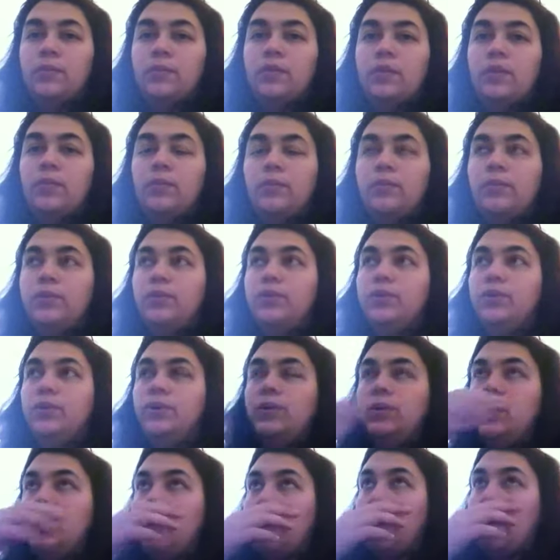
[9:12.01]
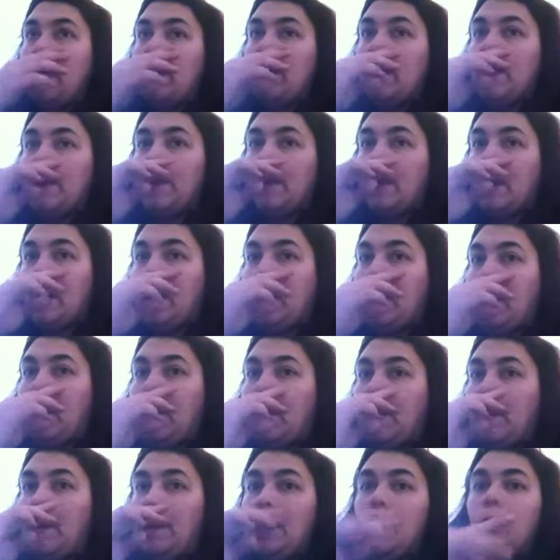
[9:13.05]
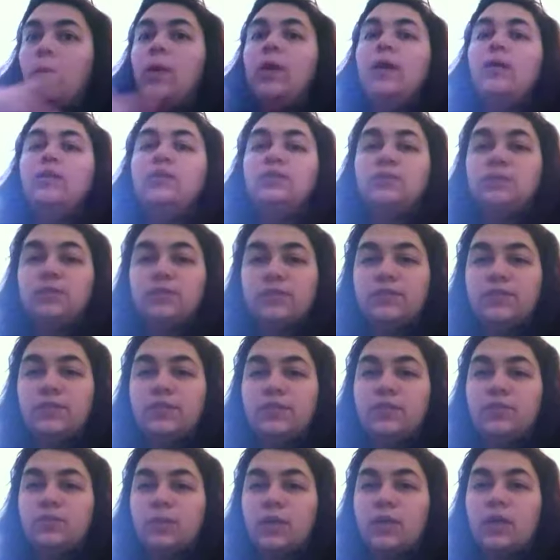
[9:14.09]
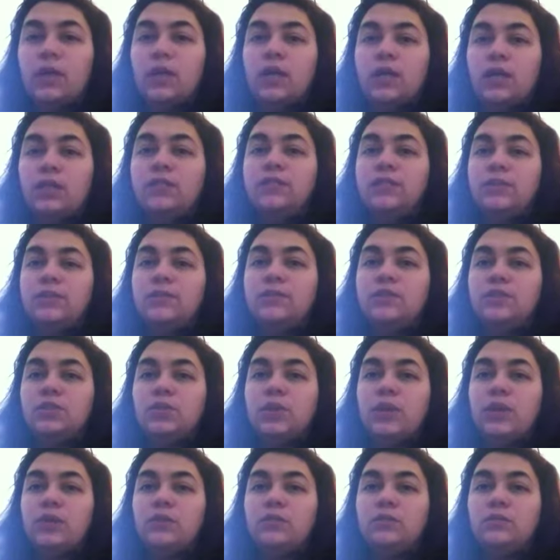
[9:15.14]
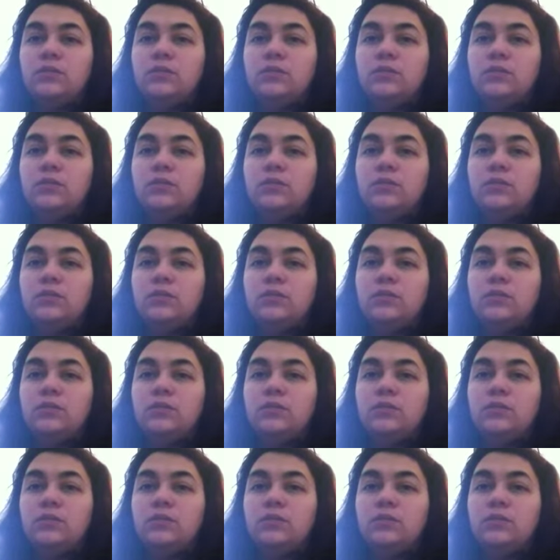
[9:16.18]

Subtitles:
The blue quilt was the first one I attempted to quilt.